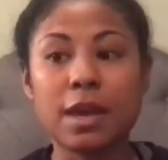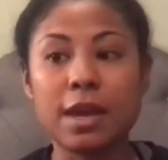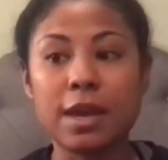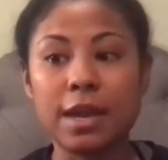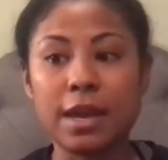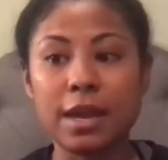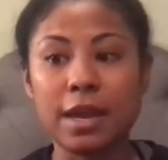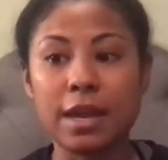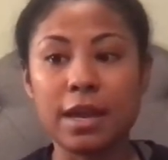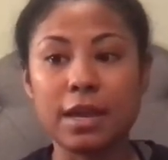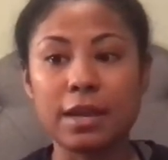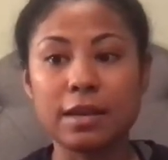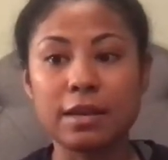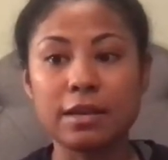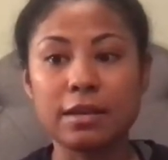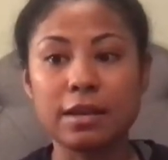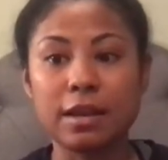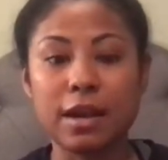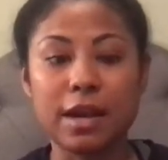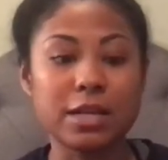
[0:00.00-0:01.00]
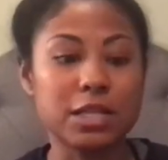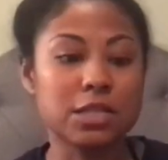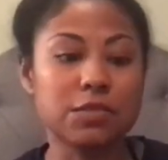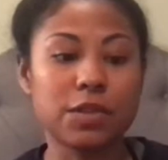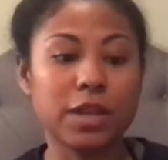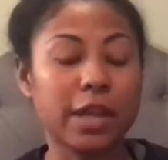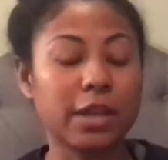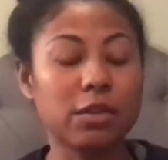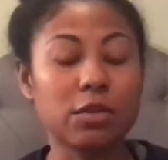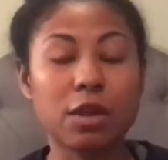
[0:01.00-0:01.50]
And I just
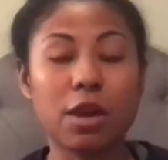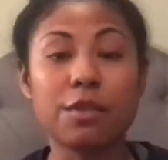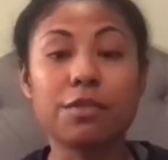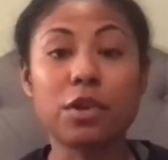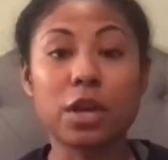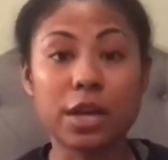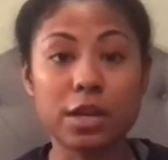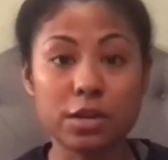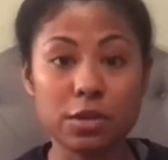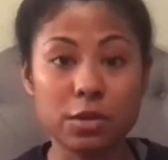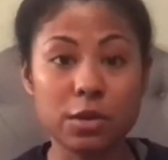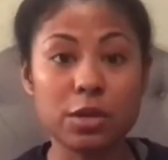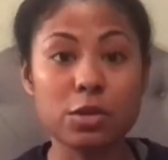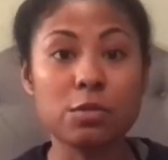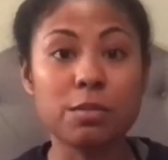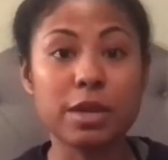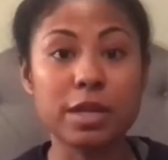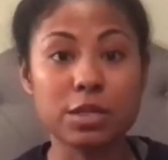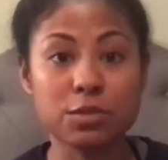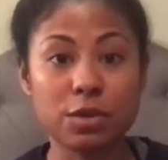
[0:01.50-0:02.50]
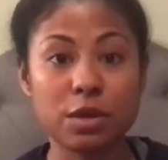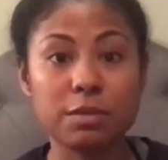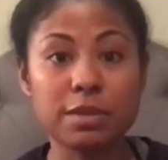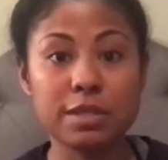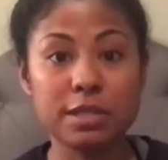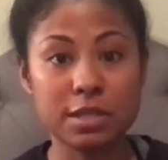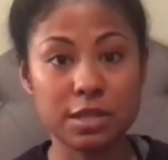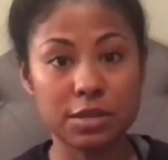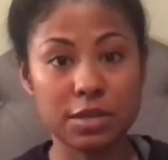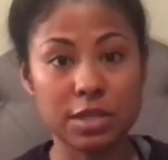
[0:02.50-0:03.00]
feel like, you know, if you're going to do it, you may as well be
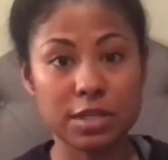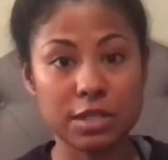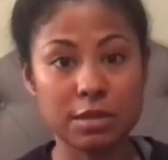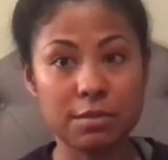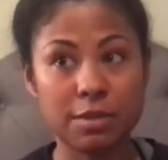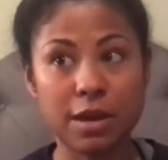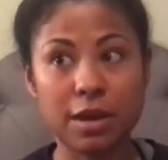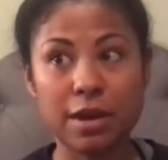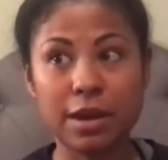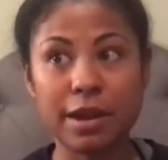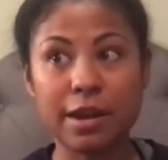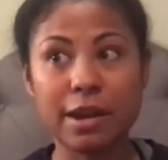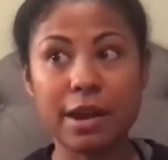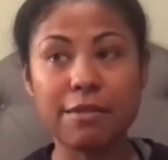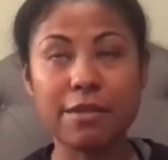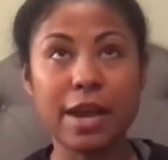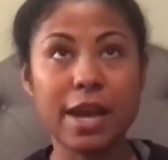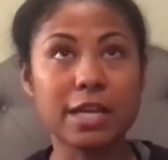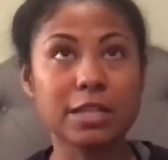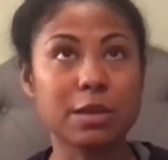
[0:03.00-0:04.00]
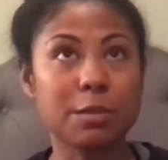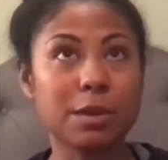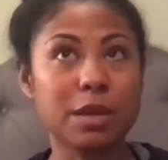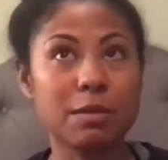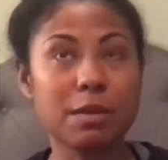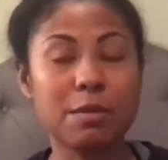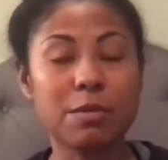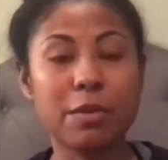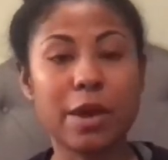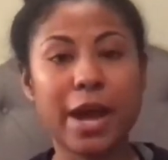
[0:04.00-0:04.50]
serious about it. And I've had so
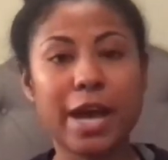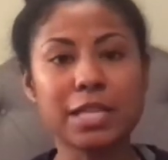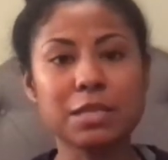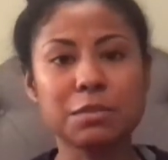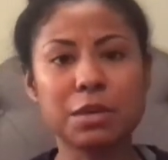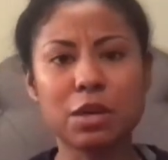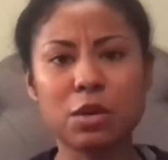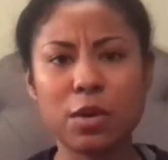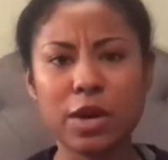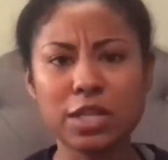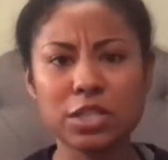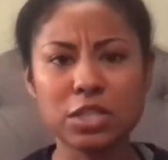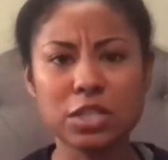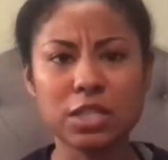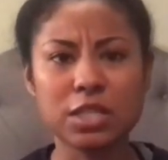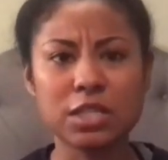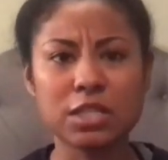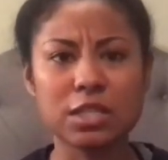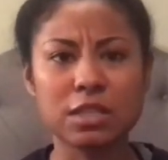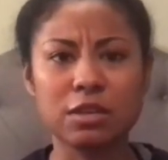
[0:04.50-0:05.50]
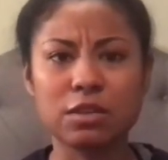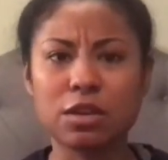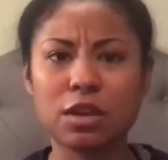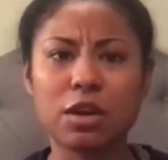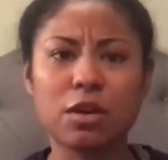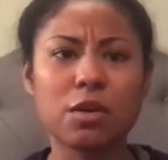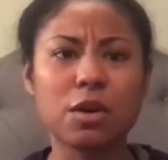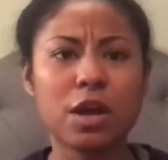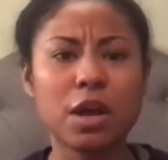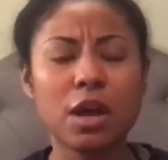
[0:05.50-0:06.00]
many people ask me questions and, you
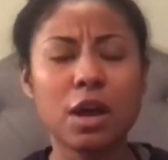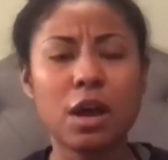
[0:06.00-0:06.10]
know,